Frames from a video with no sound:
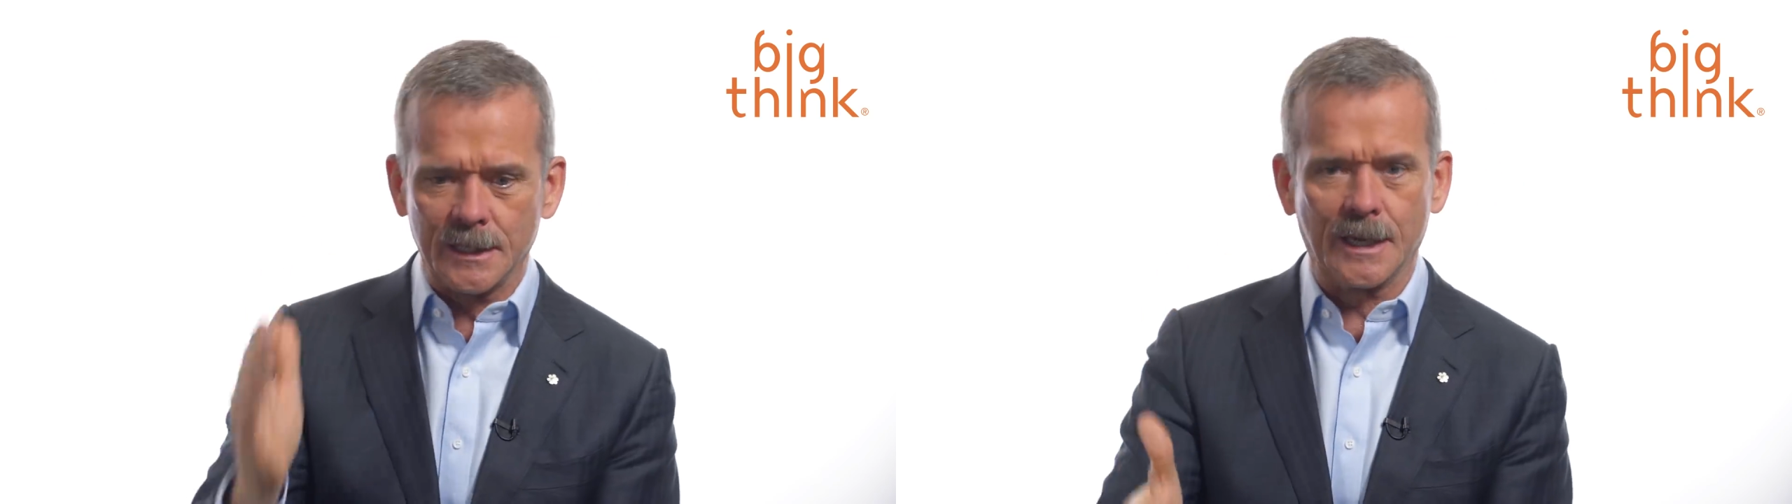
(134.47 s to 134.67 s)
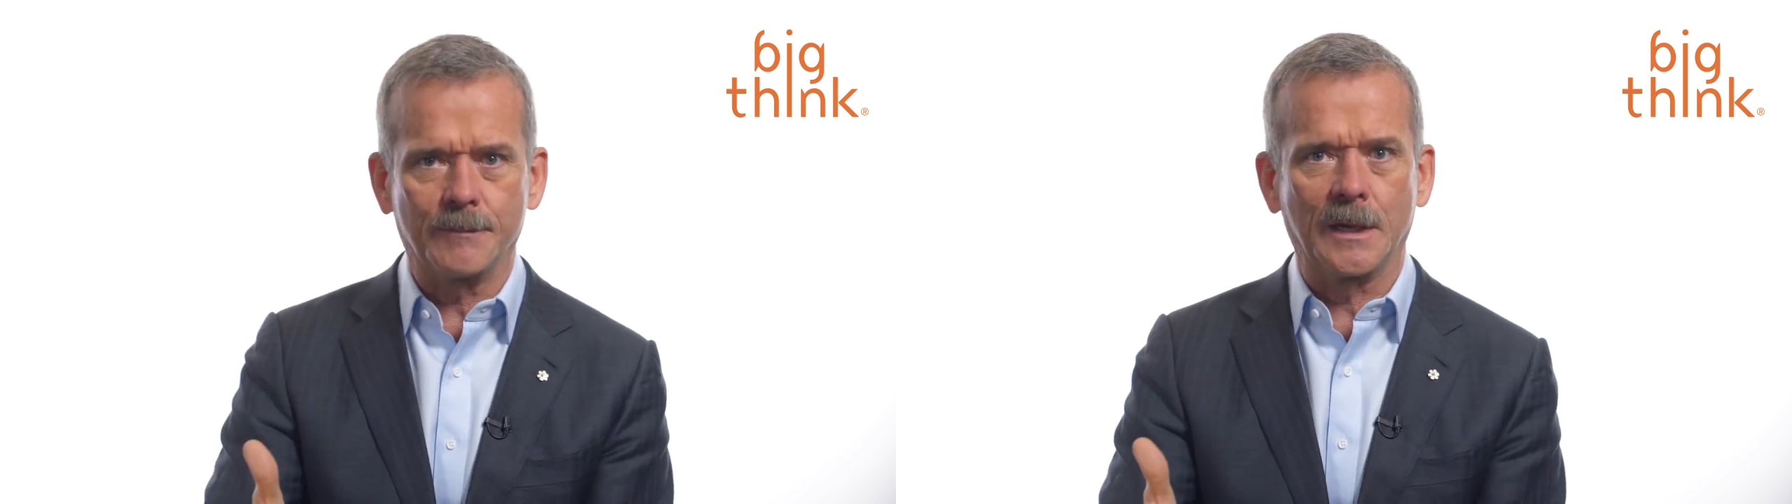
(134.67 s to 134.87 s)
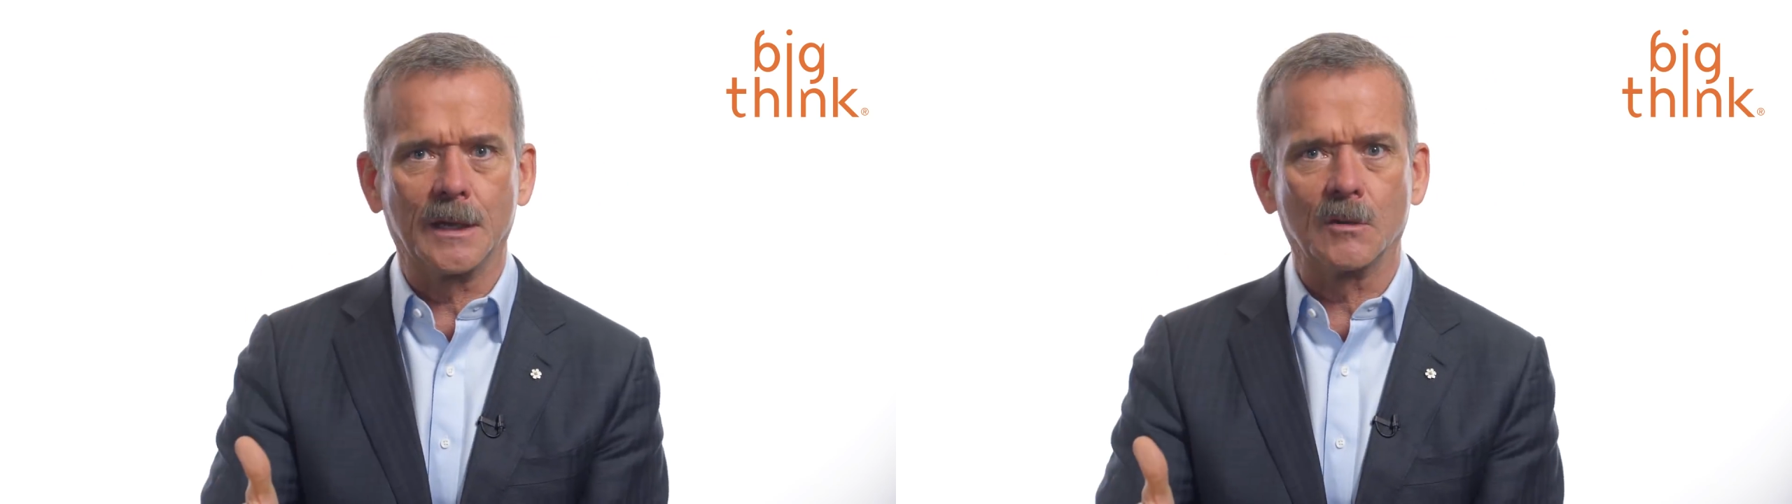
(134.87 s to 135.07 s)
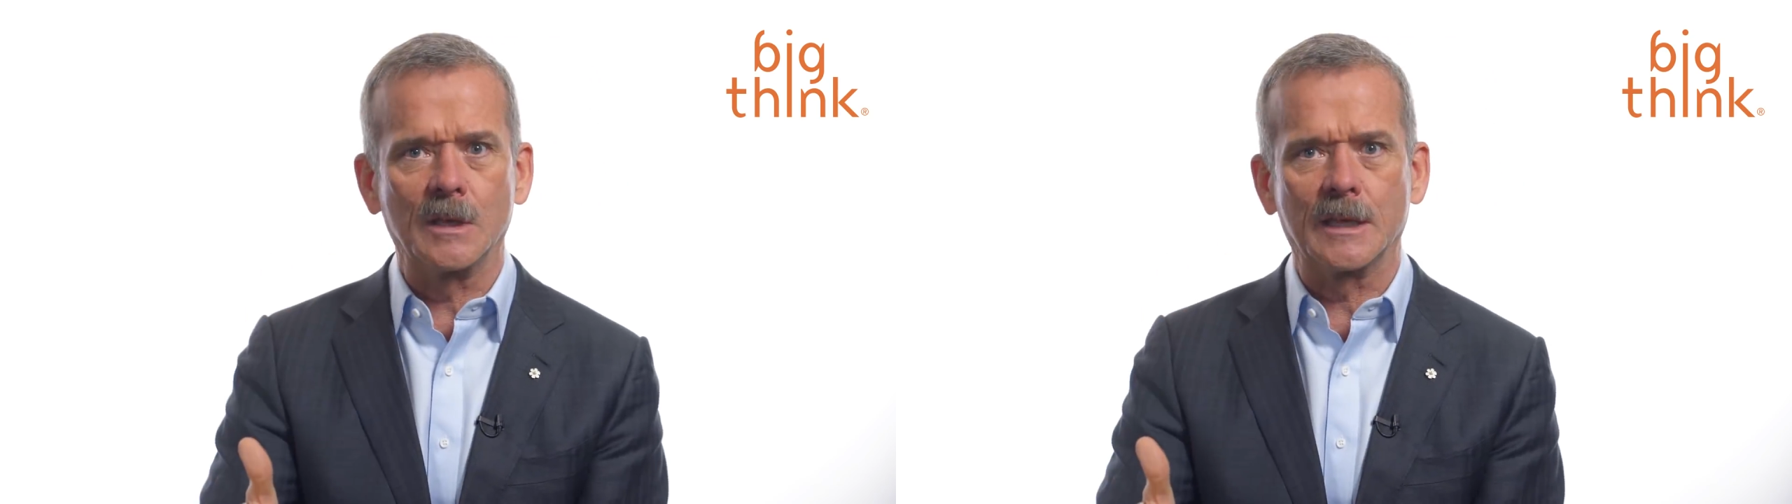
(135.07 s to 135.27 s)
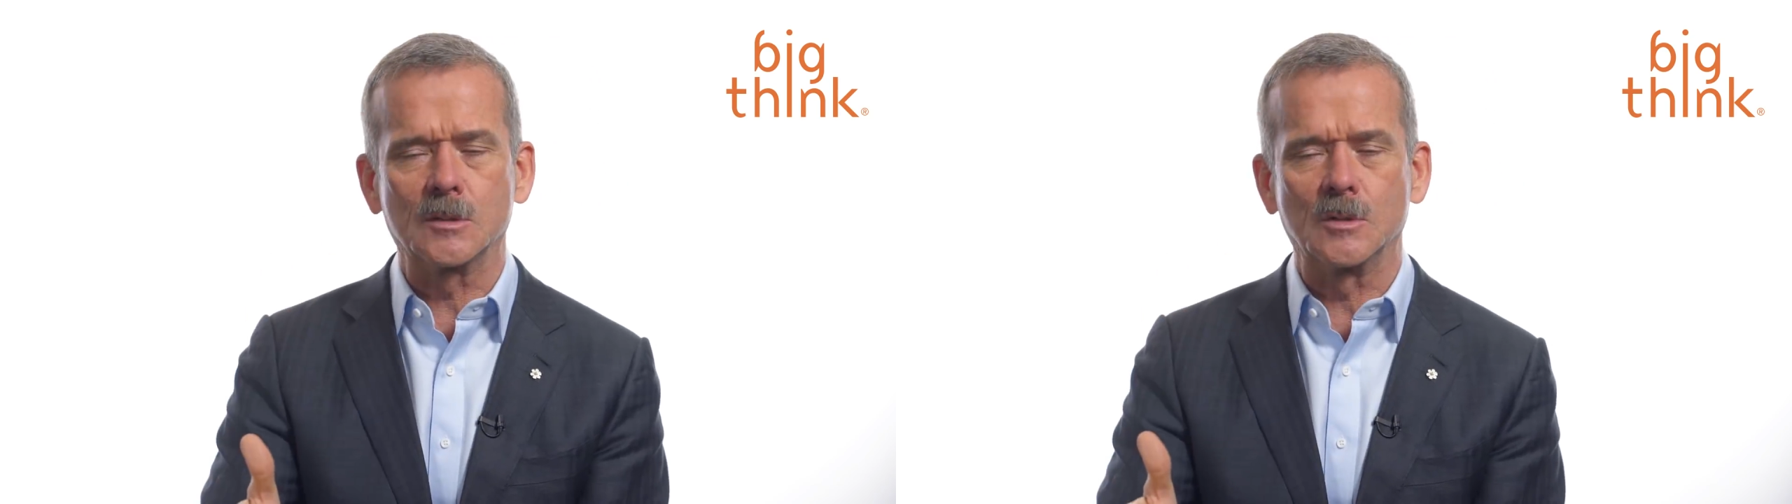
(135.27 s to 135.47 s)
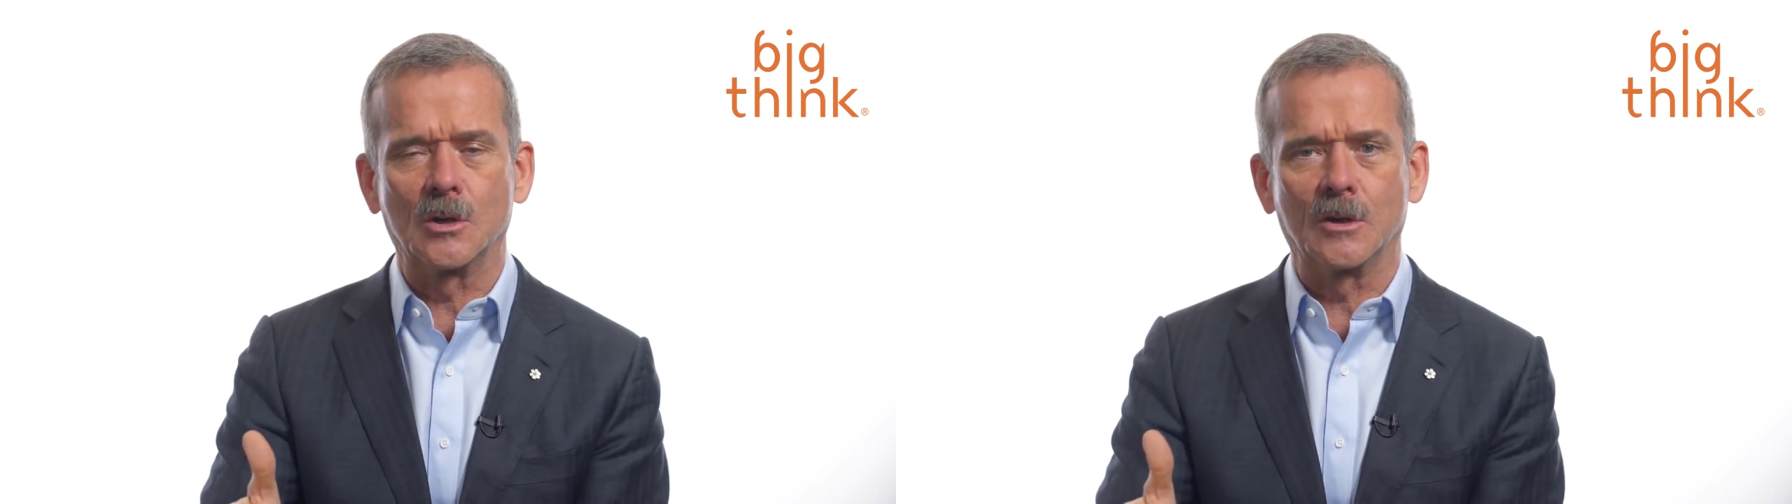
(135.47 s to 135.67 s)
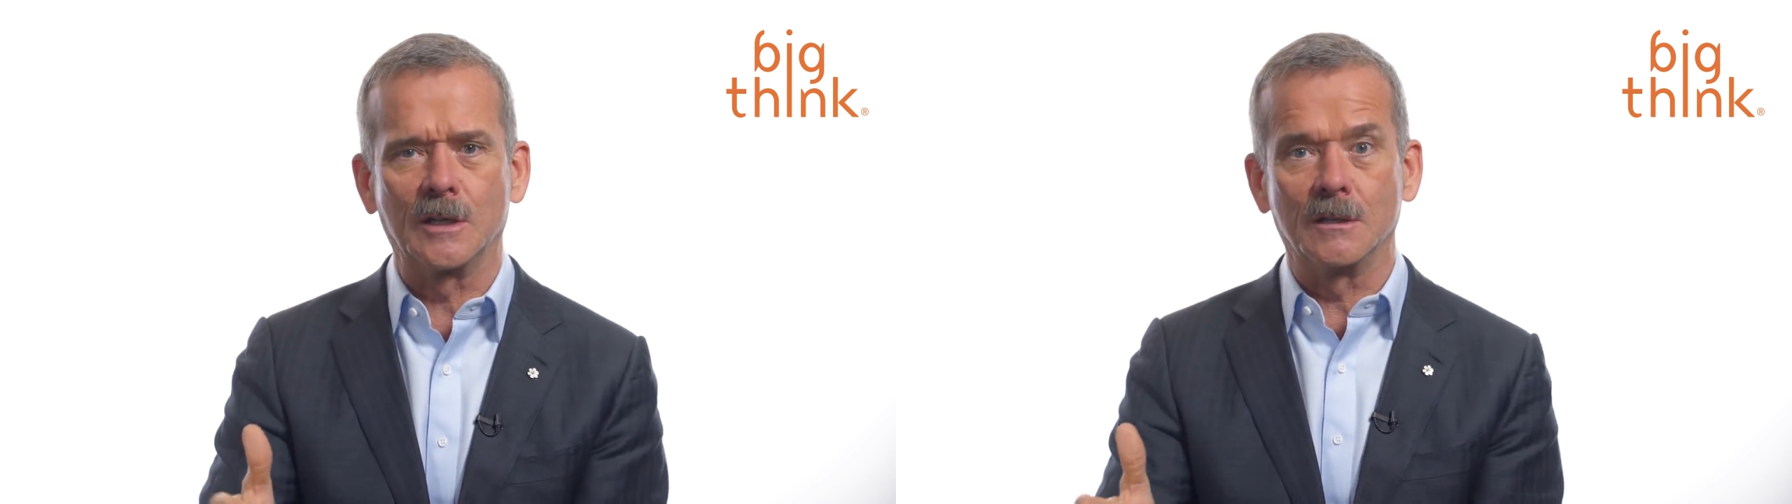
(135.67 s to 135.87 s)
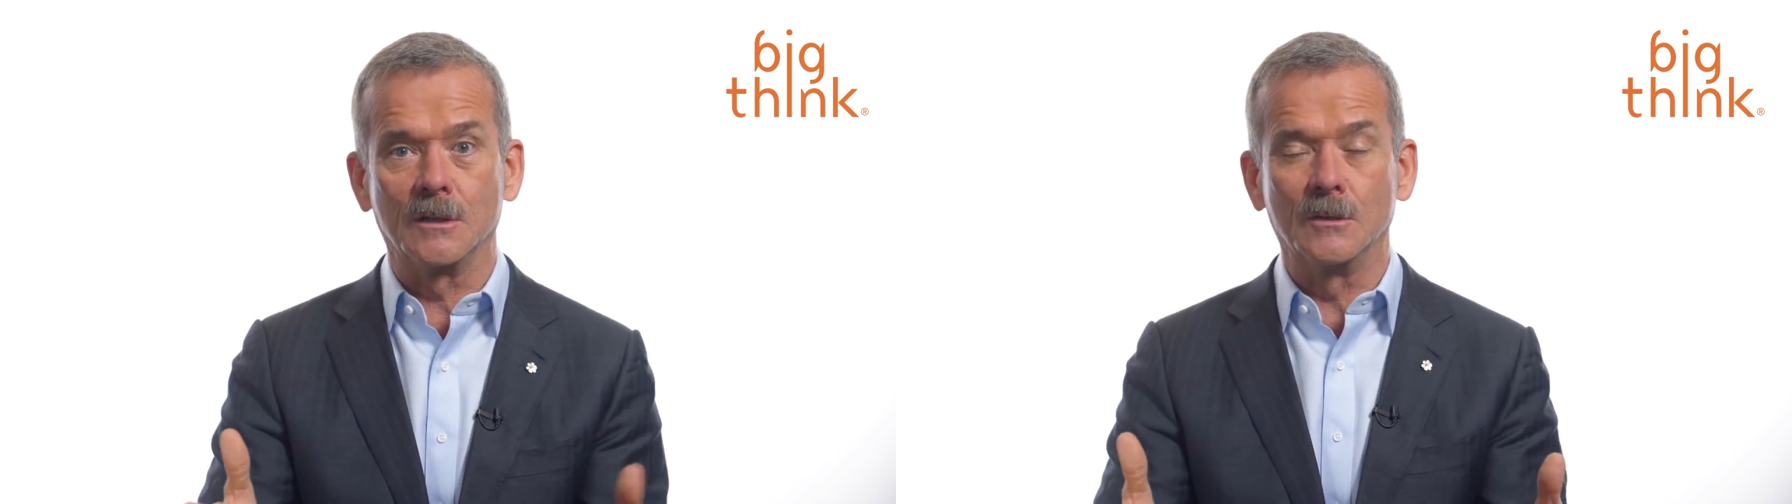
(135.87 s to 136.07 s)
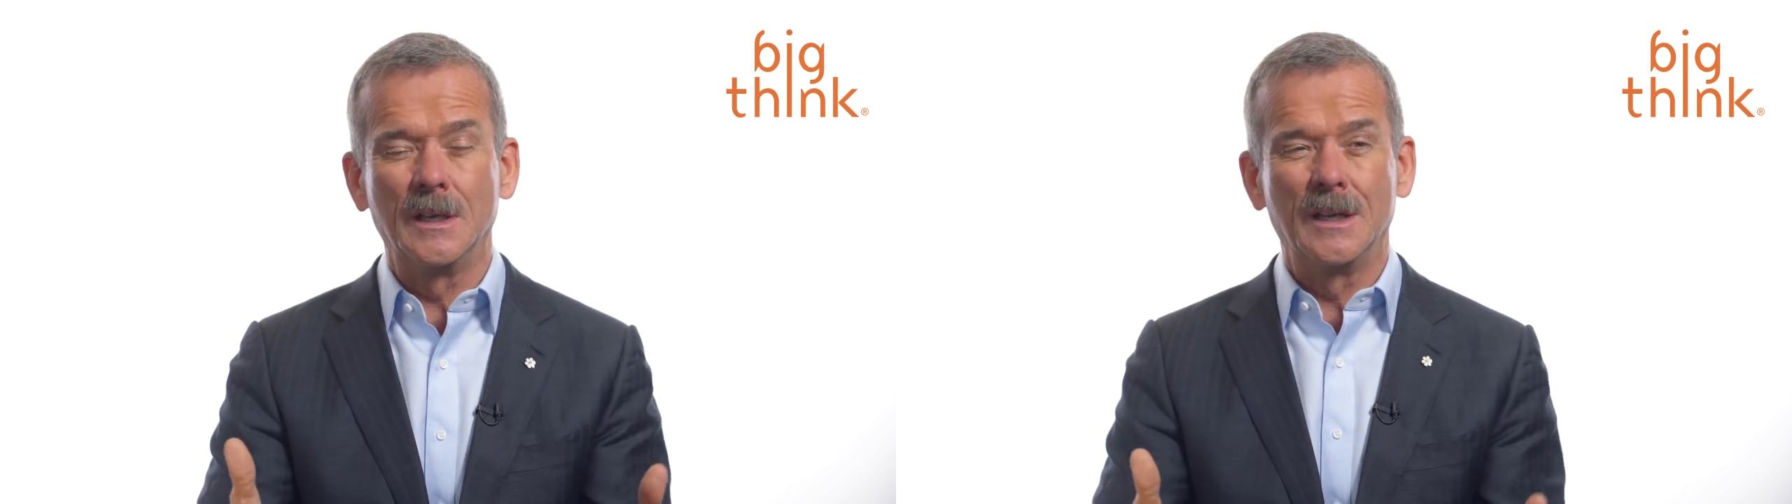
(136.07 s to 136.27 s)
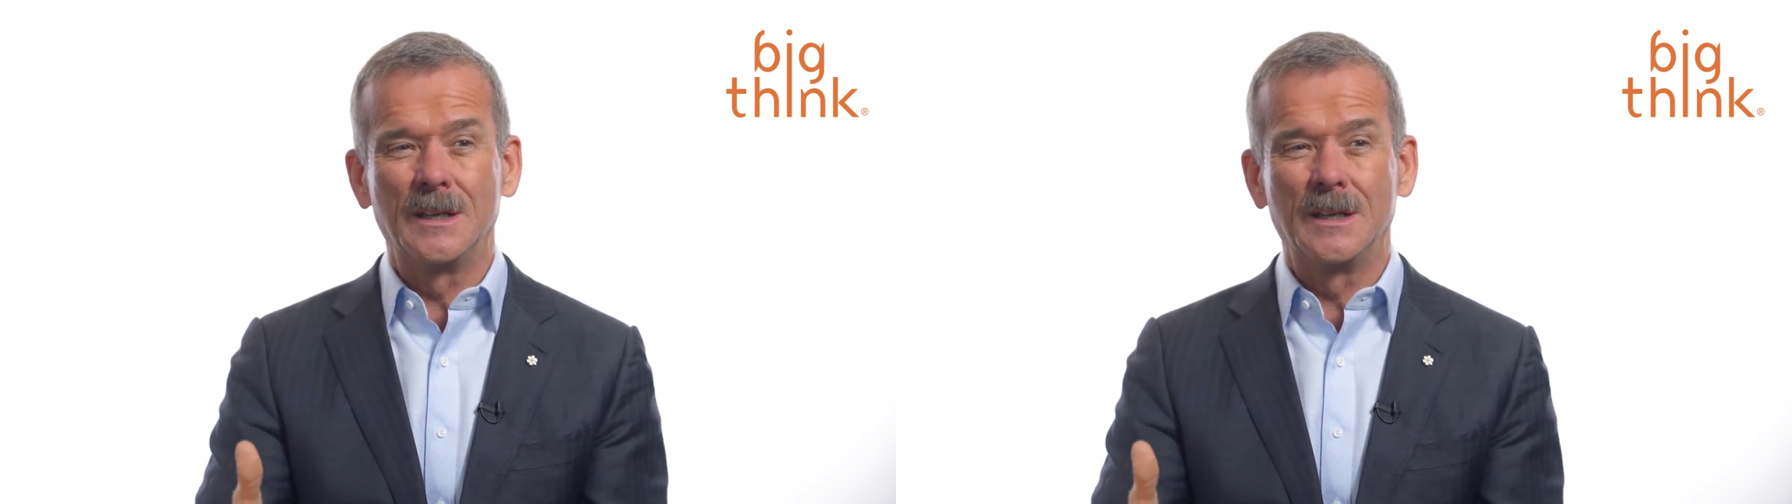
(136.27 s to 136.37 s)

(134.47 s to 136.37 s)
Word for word: Yep, I agree. That's what you're going to do.